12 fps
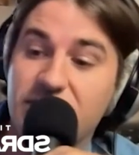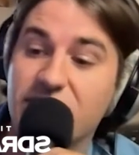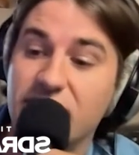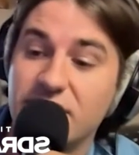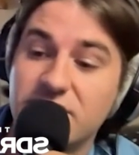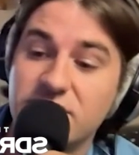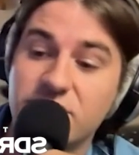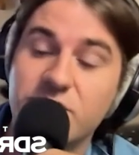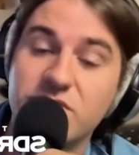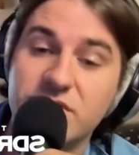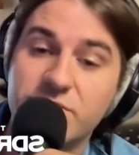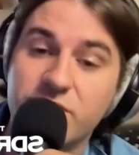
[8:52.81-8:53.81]
and get into a
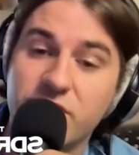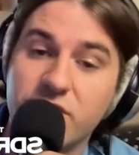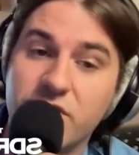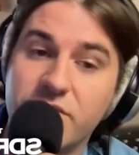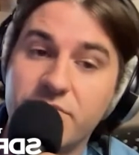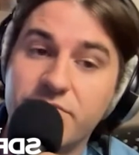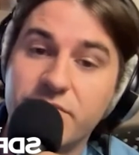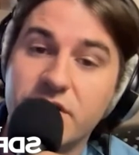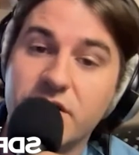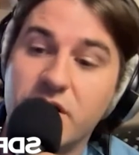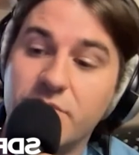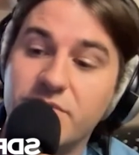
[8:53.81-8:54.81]
music program, like
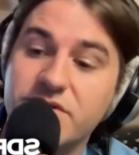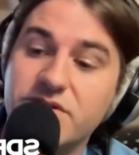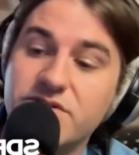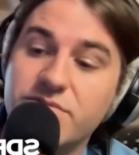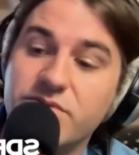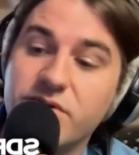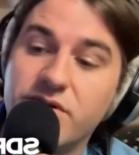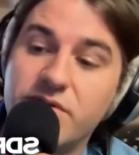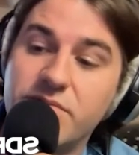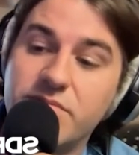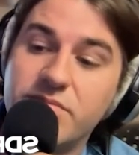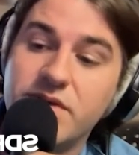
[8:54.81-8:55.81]
a composition
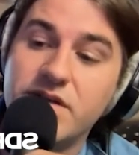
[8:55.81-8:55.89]
program.